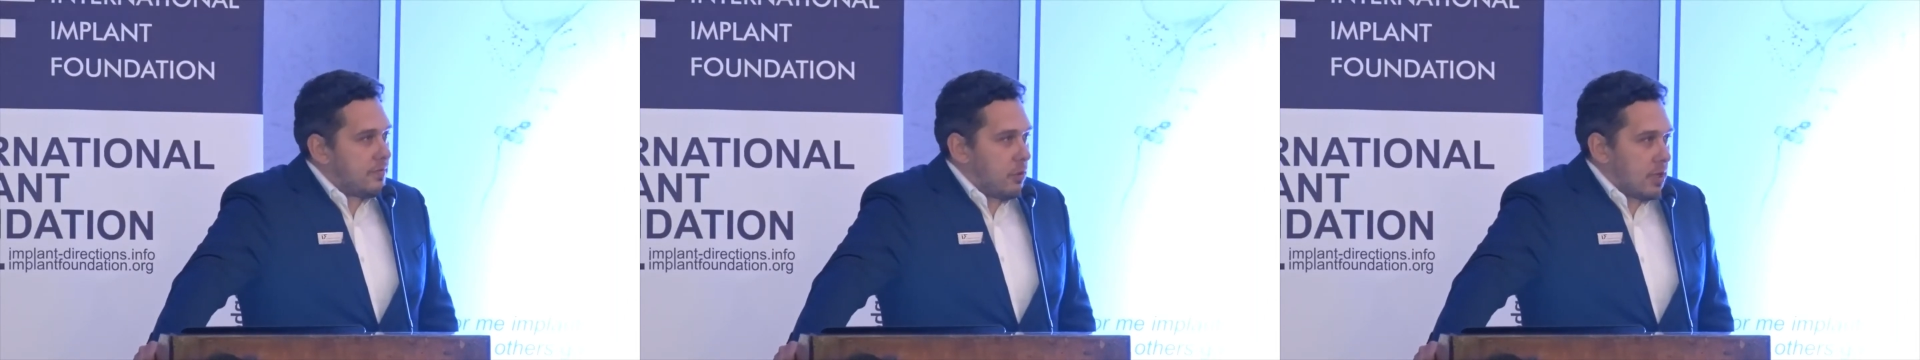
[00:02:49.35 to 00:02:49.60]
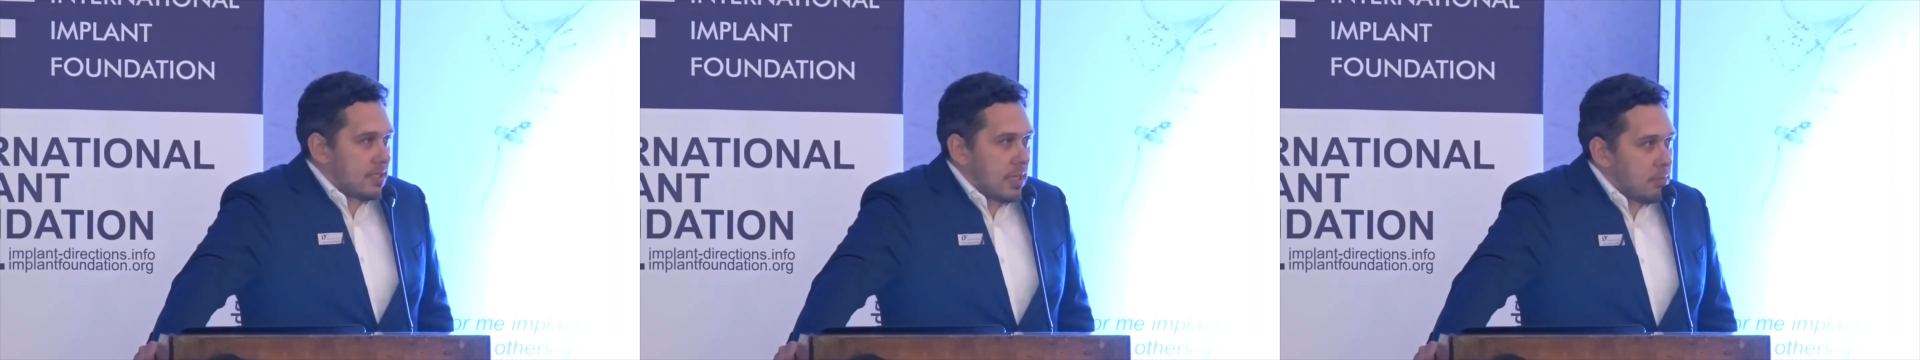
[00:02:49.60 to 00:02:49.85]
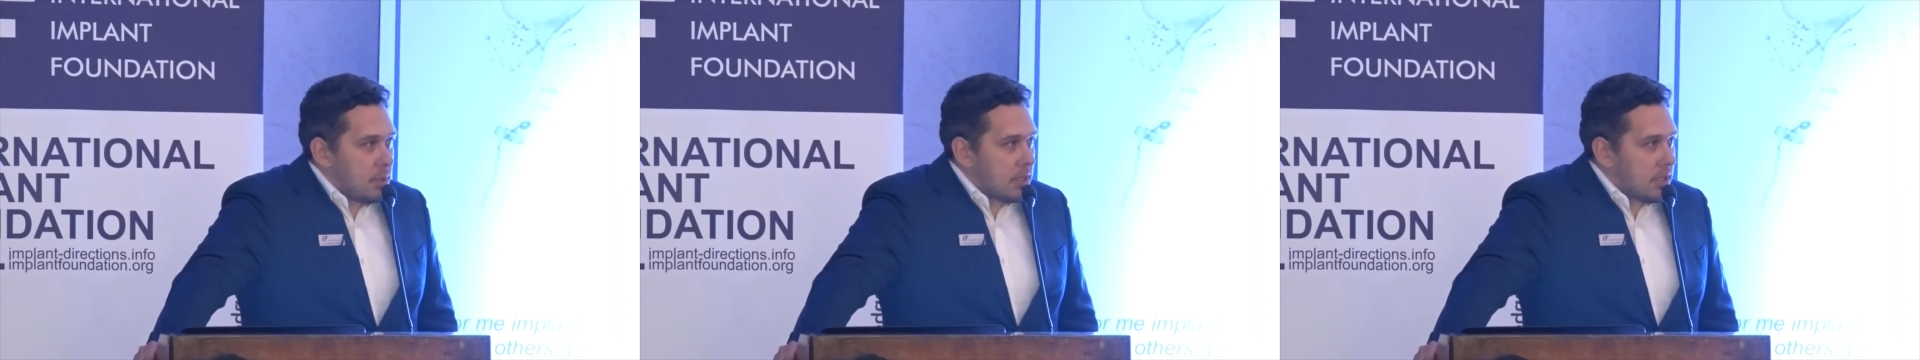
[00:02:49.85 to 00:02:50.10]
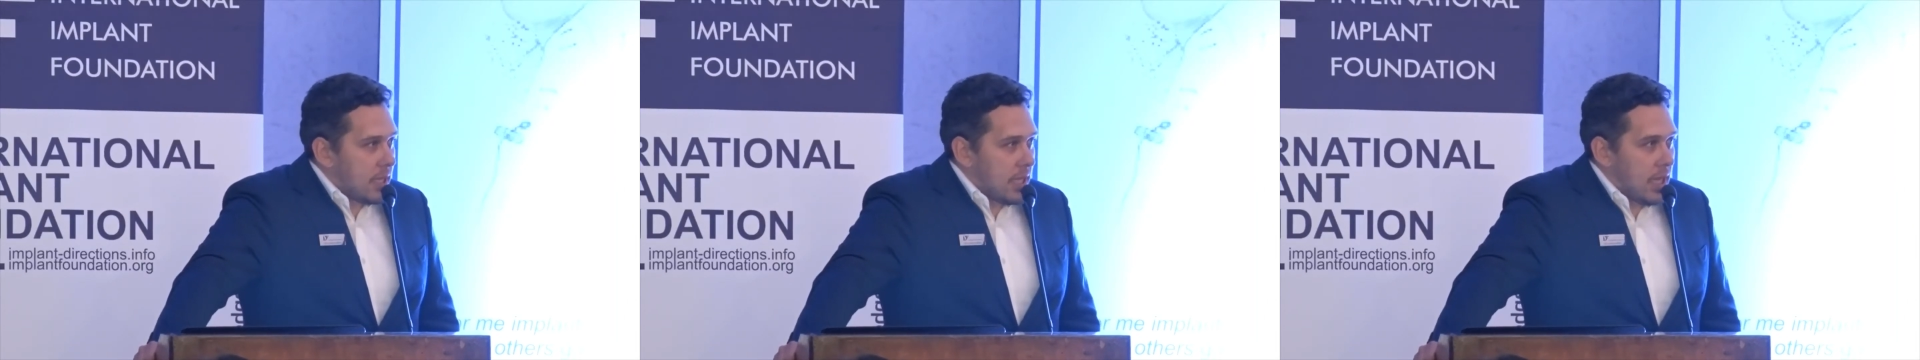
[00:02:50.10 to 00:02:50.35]
for example,
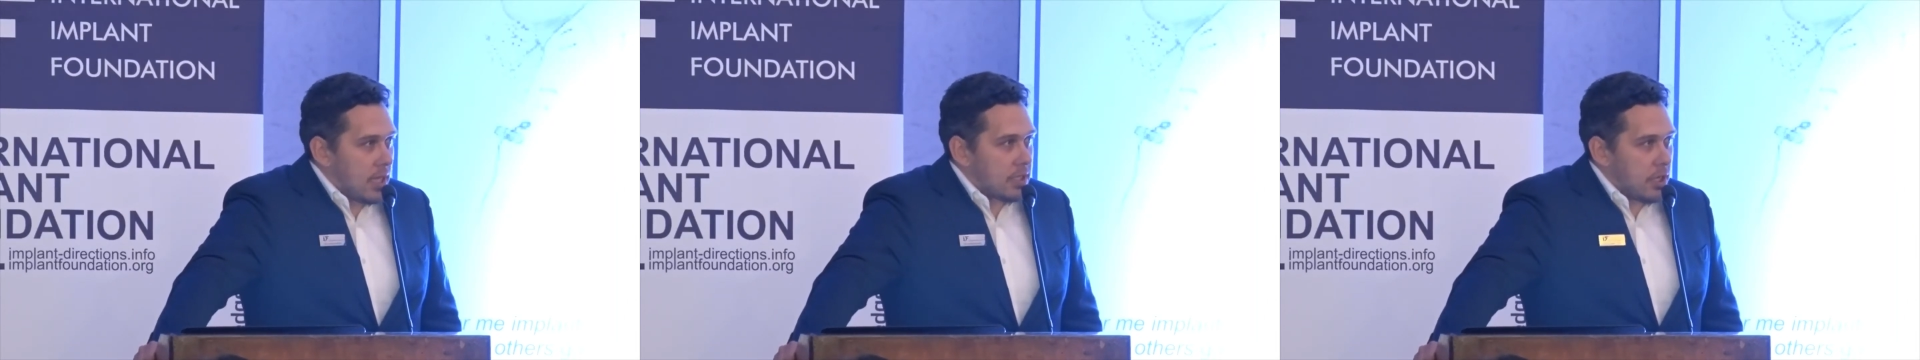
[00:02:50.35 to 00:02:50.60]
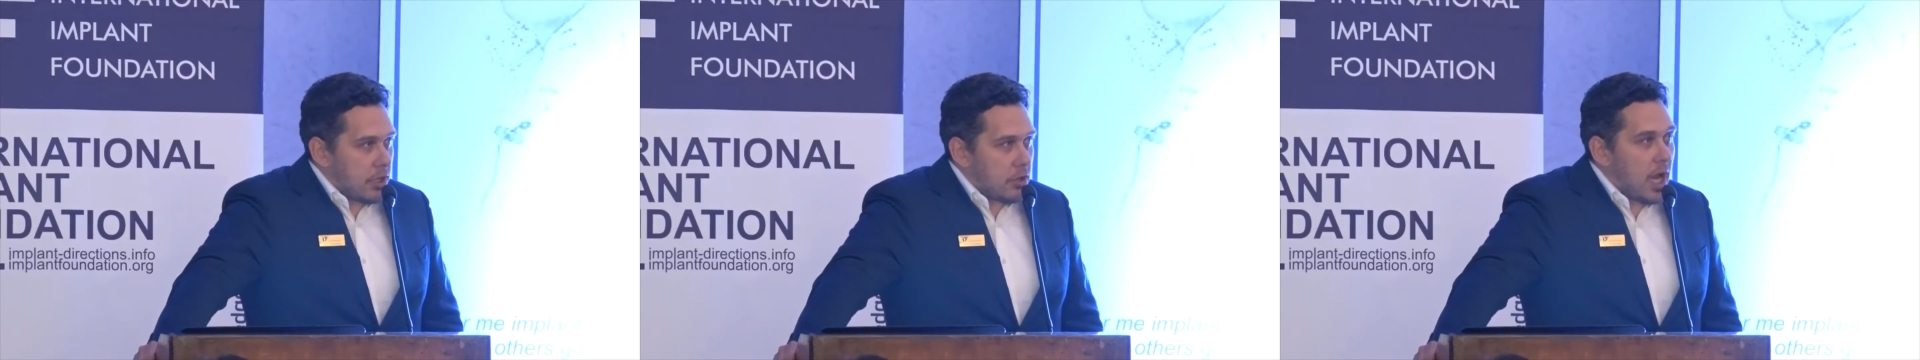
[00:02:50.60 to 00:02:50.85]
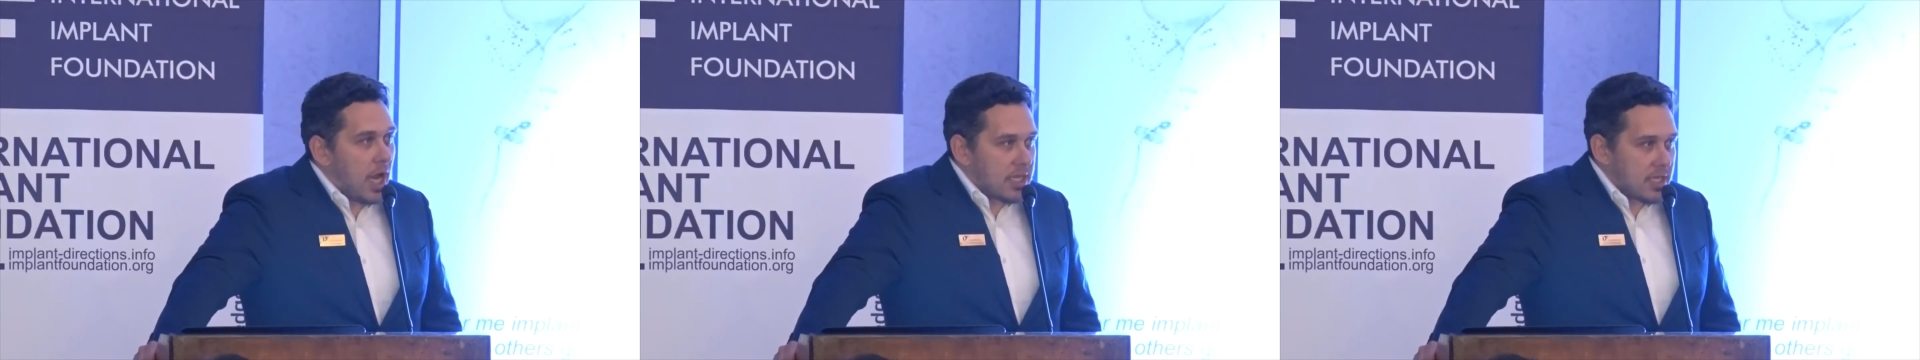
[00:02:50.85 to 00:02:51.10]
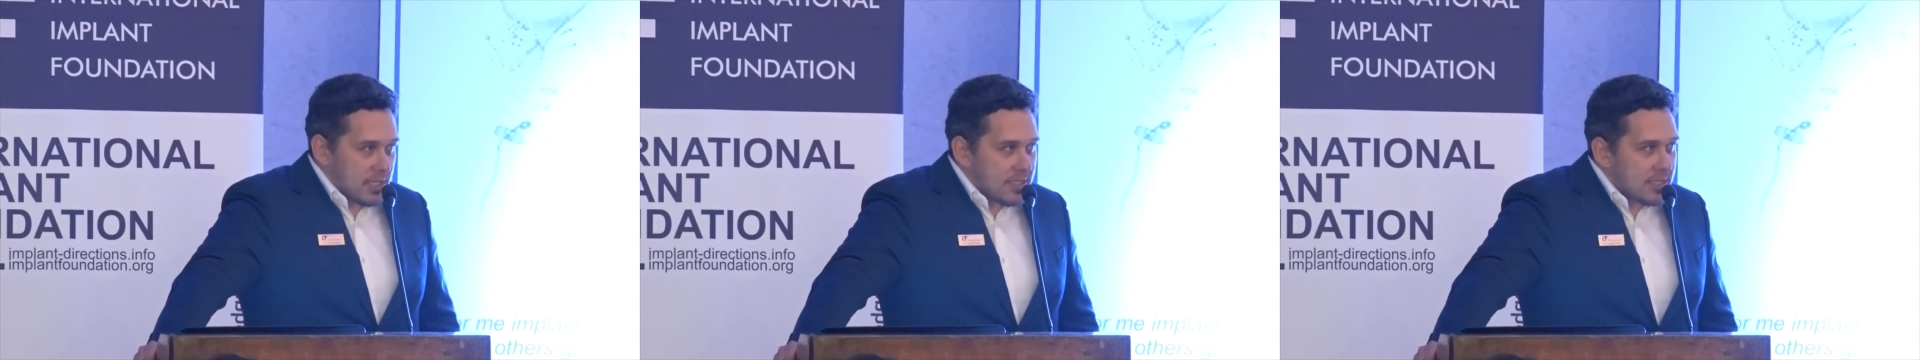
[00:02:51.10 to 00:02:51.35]
the anterior
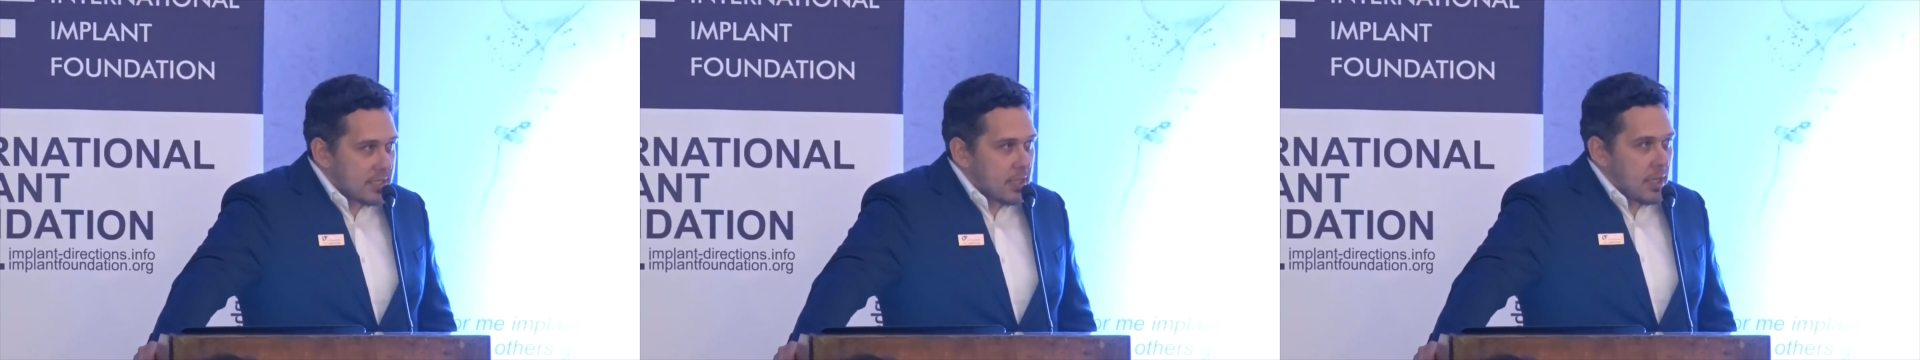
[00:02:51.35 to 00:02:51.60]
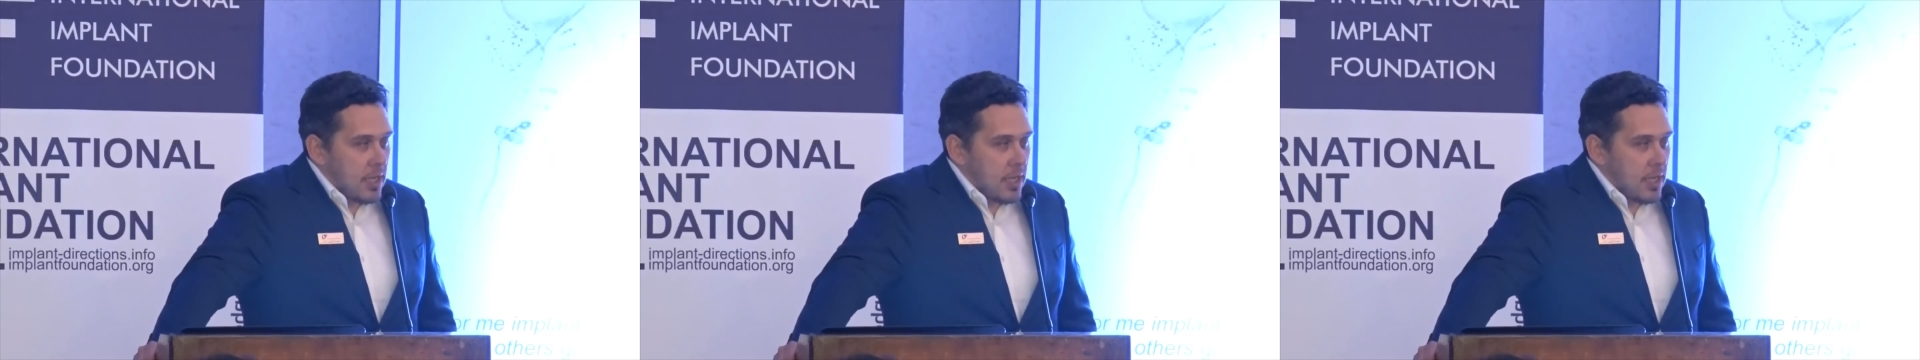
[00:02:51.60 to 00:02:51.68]
guidance,